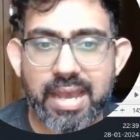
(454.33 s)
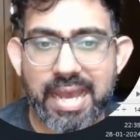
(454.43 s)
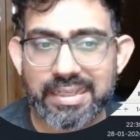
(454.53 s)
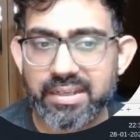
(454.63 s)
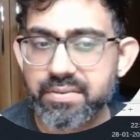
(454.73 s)

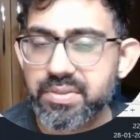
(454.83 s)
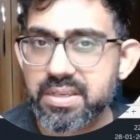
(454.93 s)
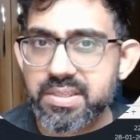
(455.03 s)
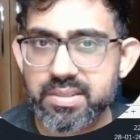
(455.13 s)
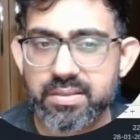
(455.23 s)
and that gives
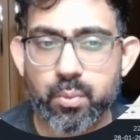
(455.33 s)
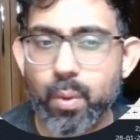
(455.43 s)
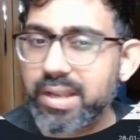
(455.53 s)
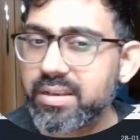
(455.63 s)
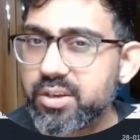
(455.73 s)
us
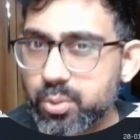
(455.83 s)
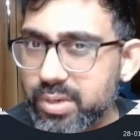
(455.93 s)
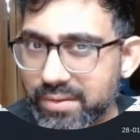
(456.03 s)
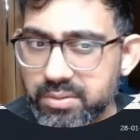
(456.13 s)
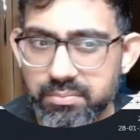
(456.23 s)
1 to
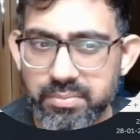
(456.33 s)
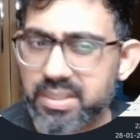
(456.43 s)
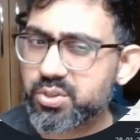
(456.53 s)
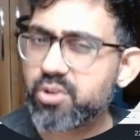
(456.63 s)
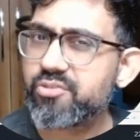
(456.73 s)
11, but
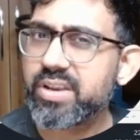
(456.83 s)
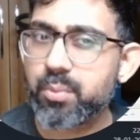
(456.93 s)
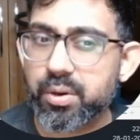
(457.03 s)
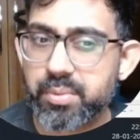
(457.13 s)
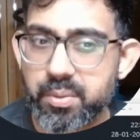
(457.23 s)
that's not really
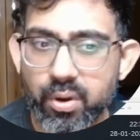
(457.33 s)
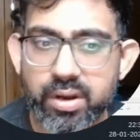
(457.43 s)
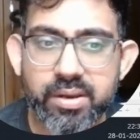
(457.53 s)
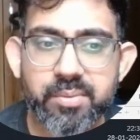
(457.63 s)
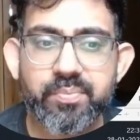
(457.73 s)
what we
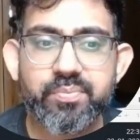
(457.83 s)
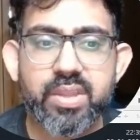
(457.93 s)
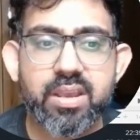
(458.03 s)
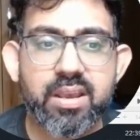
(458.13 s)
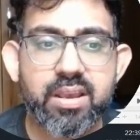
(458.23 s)
want.
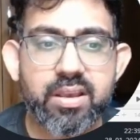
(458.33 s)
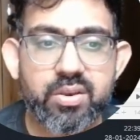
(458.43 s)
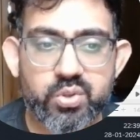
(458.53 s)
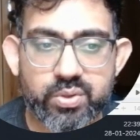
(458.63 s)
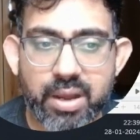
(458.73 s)

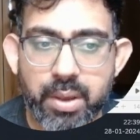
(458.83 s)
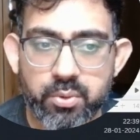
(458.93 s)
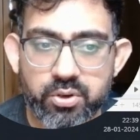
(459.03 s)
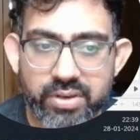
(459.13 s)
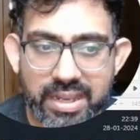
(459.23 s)
So now I
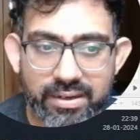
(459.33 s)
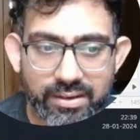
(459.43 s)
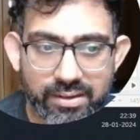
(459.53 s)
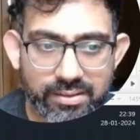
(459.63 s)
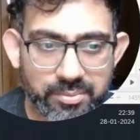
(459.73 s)
want to tell
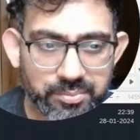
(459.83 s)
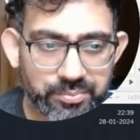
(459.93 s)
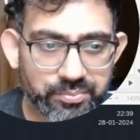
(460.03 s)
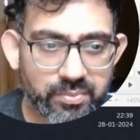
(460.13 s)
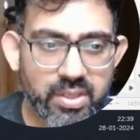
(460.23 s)
it
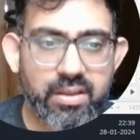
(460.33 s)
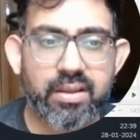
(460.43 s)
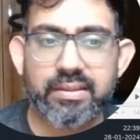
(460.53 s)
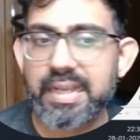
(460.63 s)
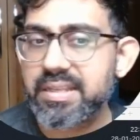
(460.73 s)

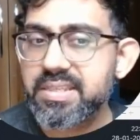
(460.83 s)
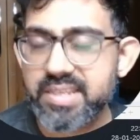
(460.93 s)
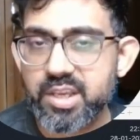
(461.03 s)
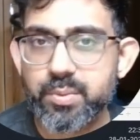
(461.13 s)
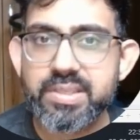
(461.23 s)
that in
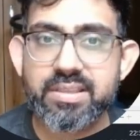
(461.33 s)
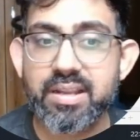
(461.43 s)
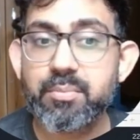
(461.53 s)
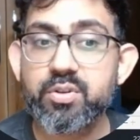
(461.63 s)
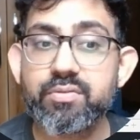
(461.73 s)
sequence, the
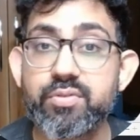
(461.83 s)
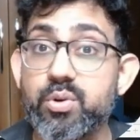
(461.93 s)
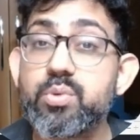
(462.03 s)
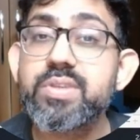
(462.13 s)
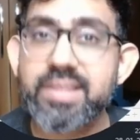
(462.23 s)
number of
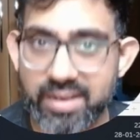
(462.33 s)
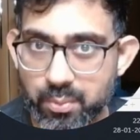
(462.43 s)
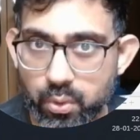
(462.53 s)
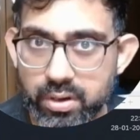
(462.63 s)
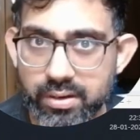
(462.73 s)
rows that I
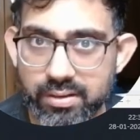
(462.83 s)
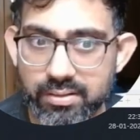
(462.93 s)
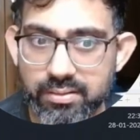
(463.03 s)
want